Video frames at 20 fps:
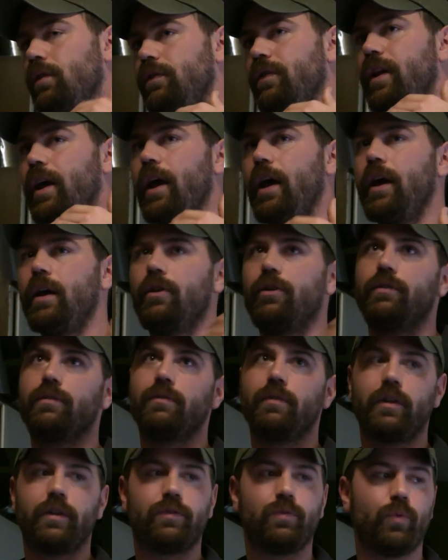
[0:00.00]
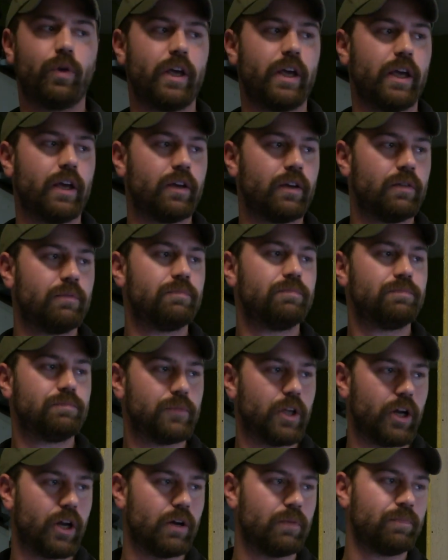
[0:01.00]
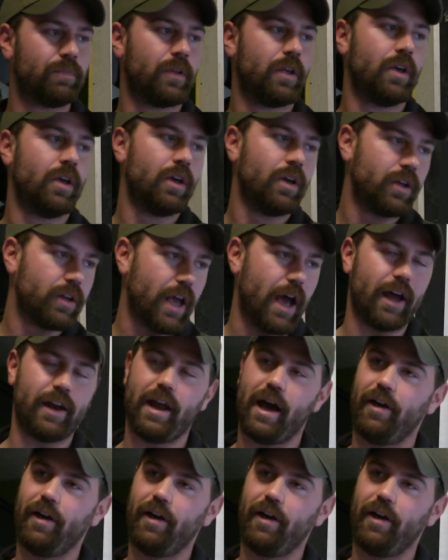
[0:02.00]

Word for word: Today or this week, advisors. you know, yeah.